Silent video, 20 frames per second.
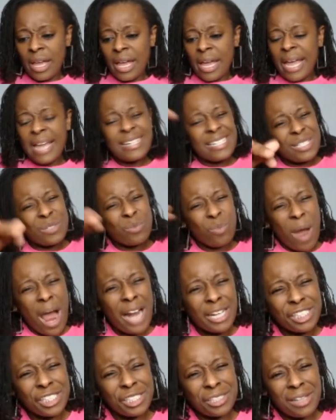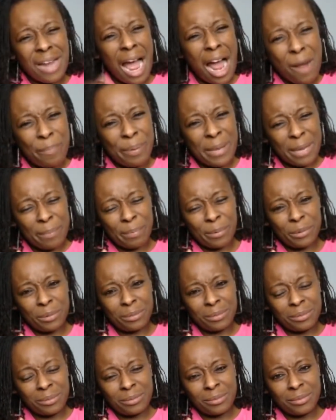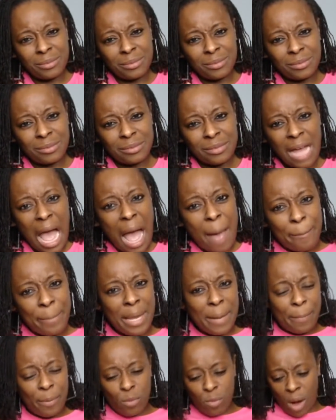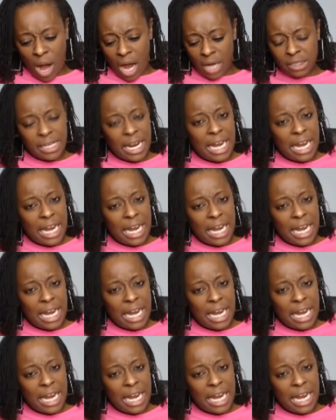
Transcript: and just watch our people? I people watch.